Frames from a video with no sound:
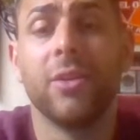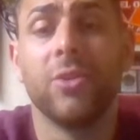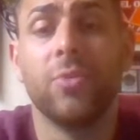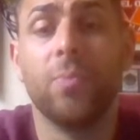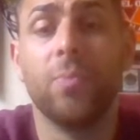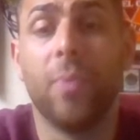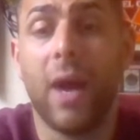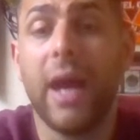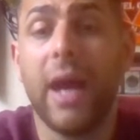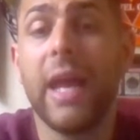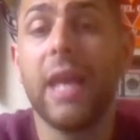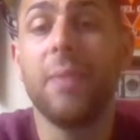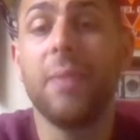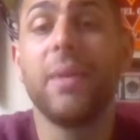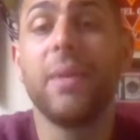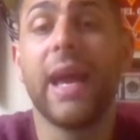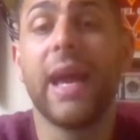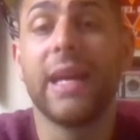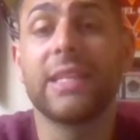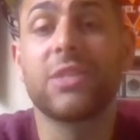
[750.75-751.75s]

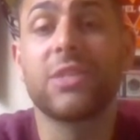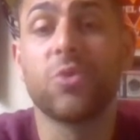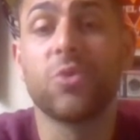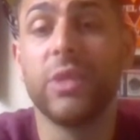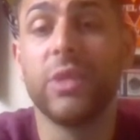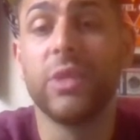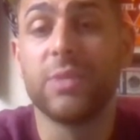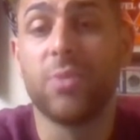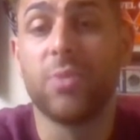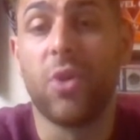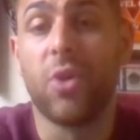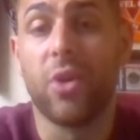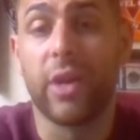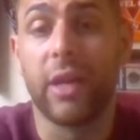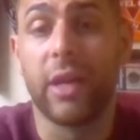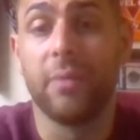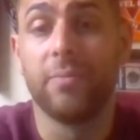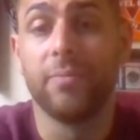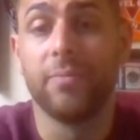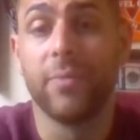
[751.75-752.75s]
Miami has to win this ball
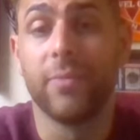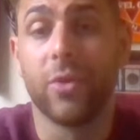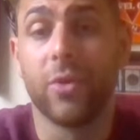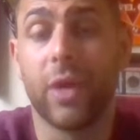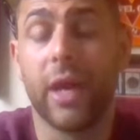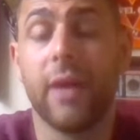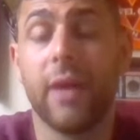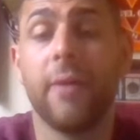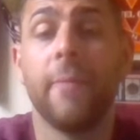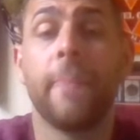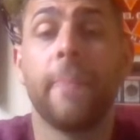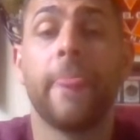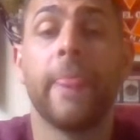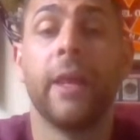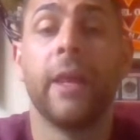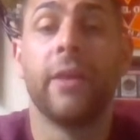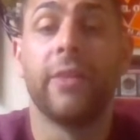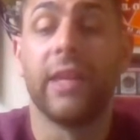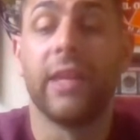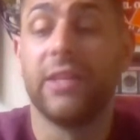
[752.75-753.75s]
game, okay?
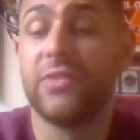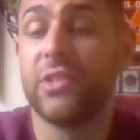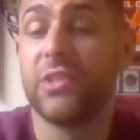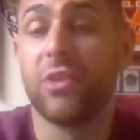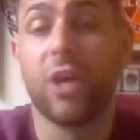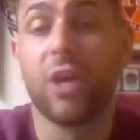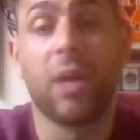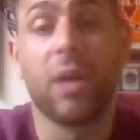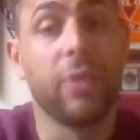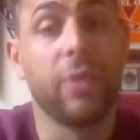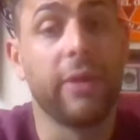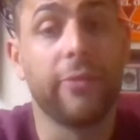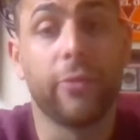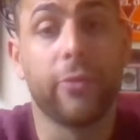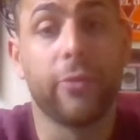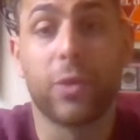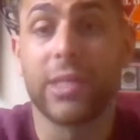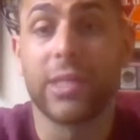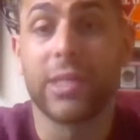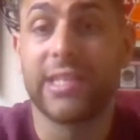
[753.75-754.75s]
They've still got to play
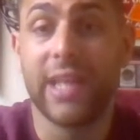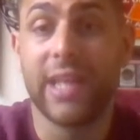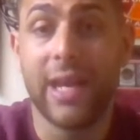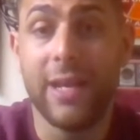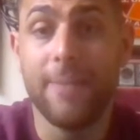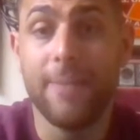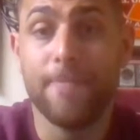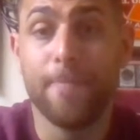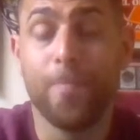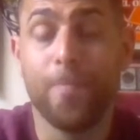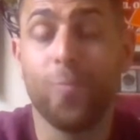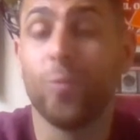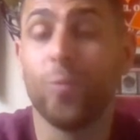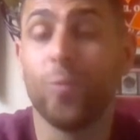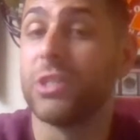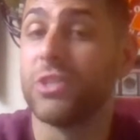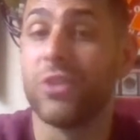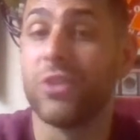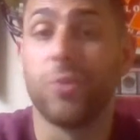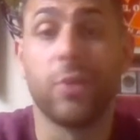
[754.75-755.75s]
Florida State,
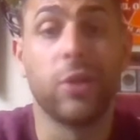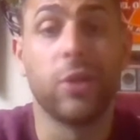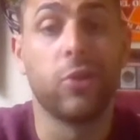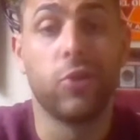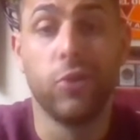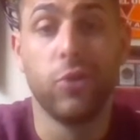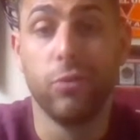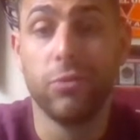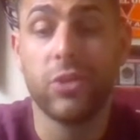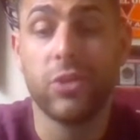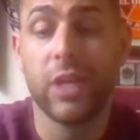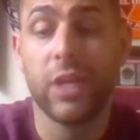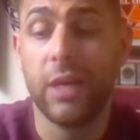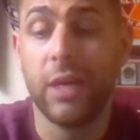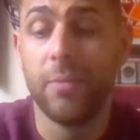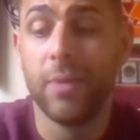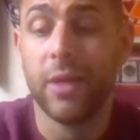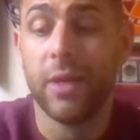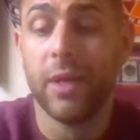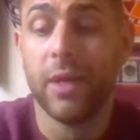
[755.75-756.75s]
which is going to be a huge
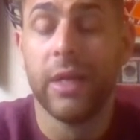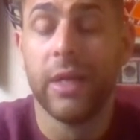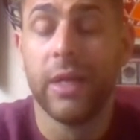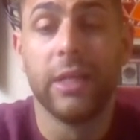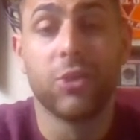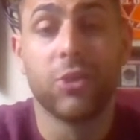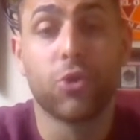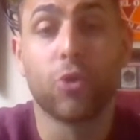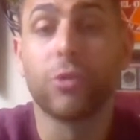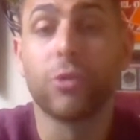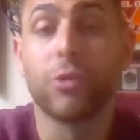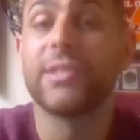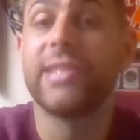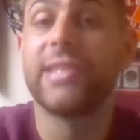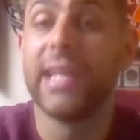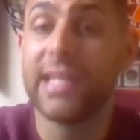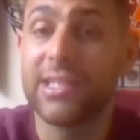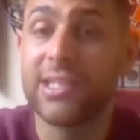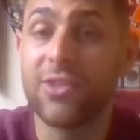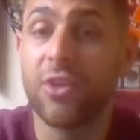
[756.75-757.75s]
game. And Georgia
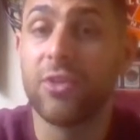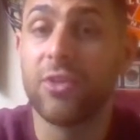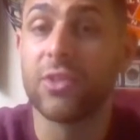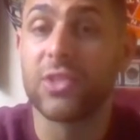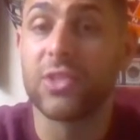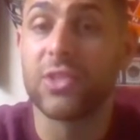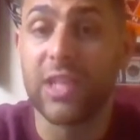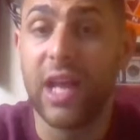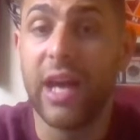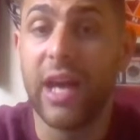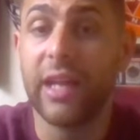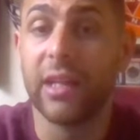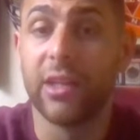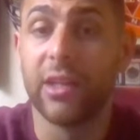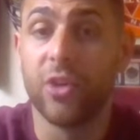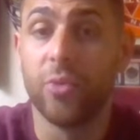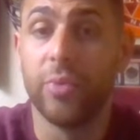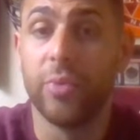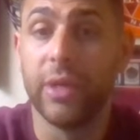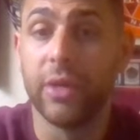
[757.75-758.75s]
Tech's starting to slide a
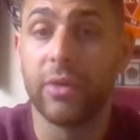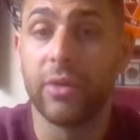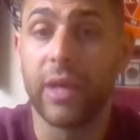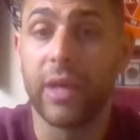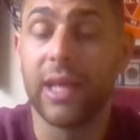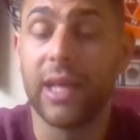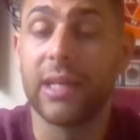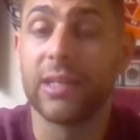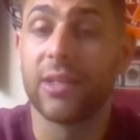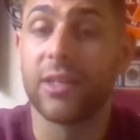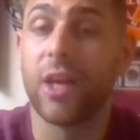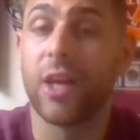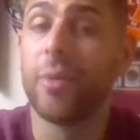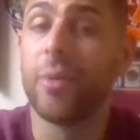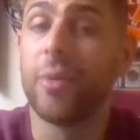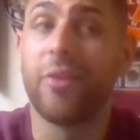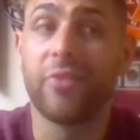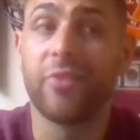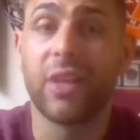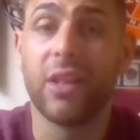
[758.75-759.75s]
little bit, okay?
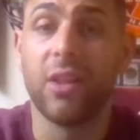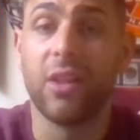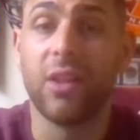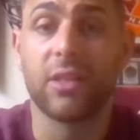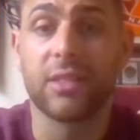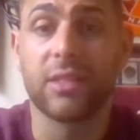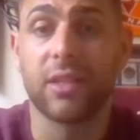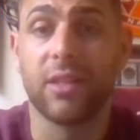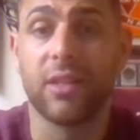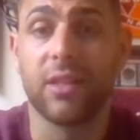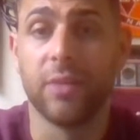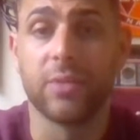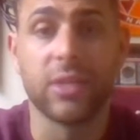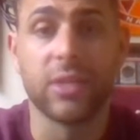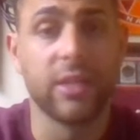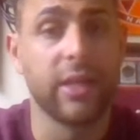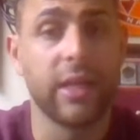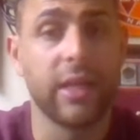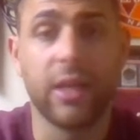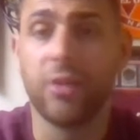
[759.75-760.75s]
Coming off that loss to
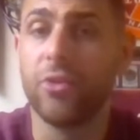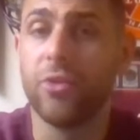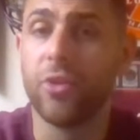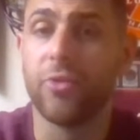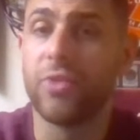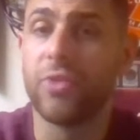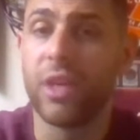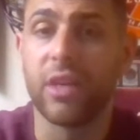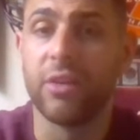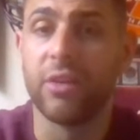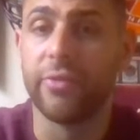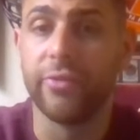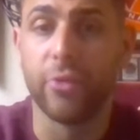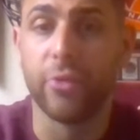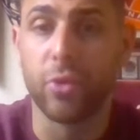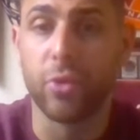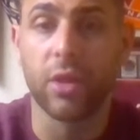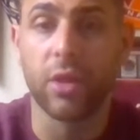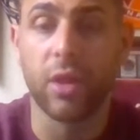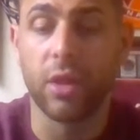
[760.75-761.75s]
Clemson, I don't know if they can
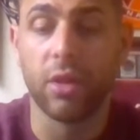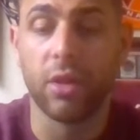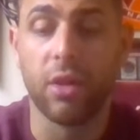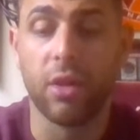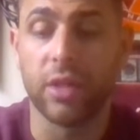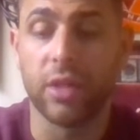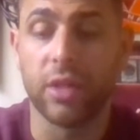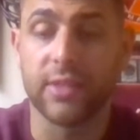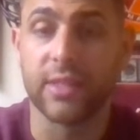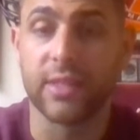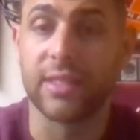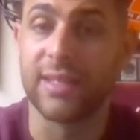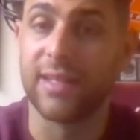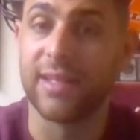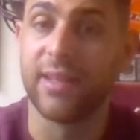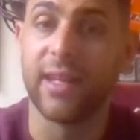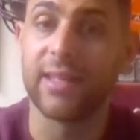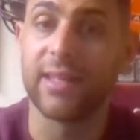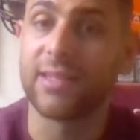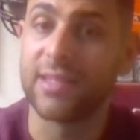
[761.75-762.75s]
afford another loss, because
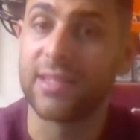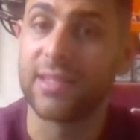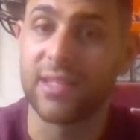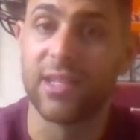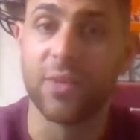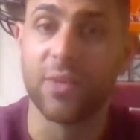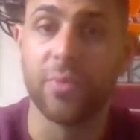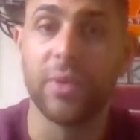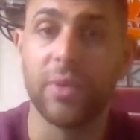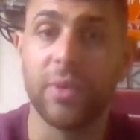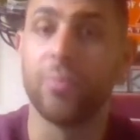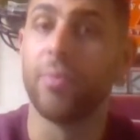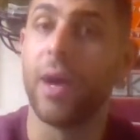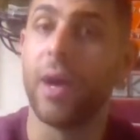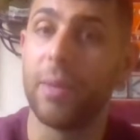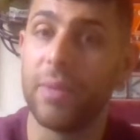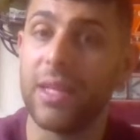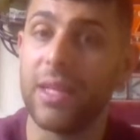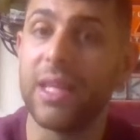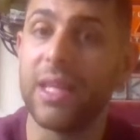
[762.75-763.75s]
then that's going to
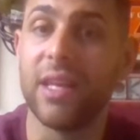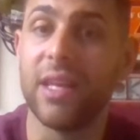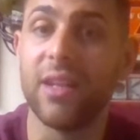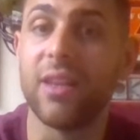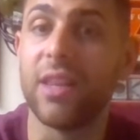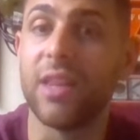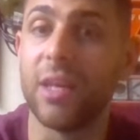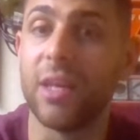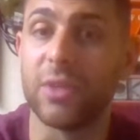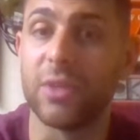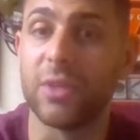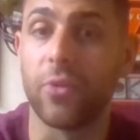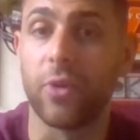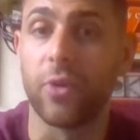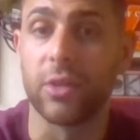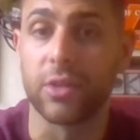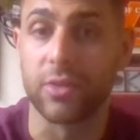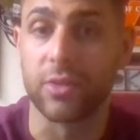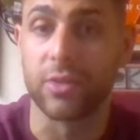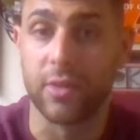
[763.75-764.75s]
might be the end of them as
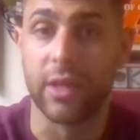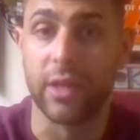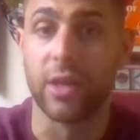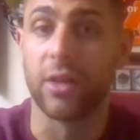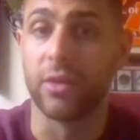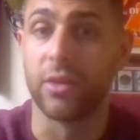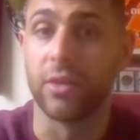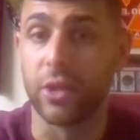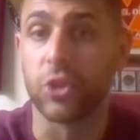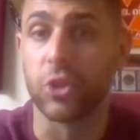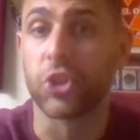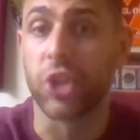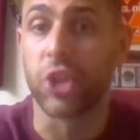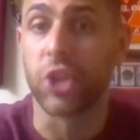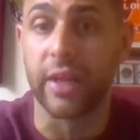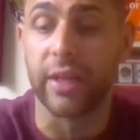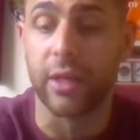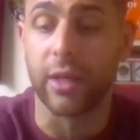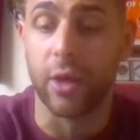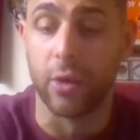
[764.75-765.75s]
far as their
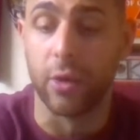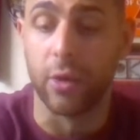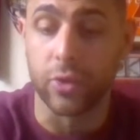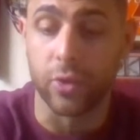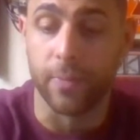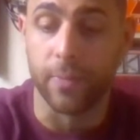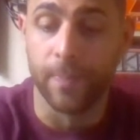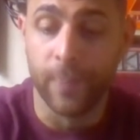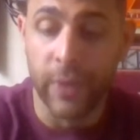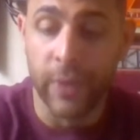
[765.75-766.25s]
shot at the Coastal.